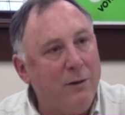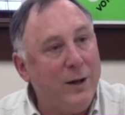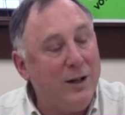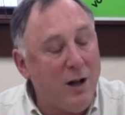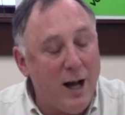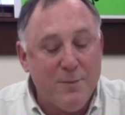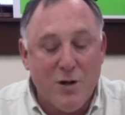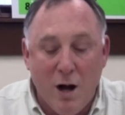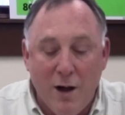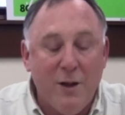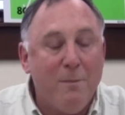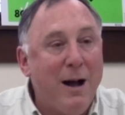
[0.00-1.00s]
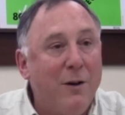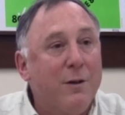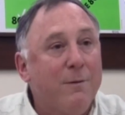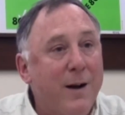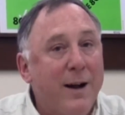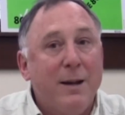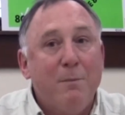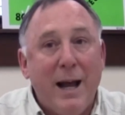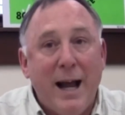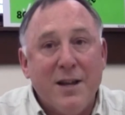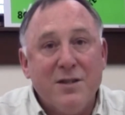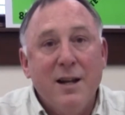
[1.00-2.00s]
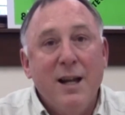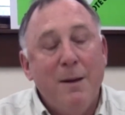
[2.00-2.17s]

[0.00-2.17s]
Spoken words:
3 times on the ballot to finally pass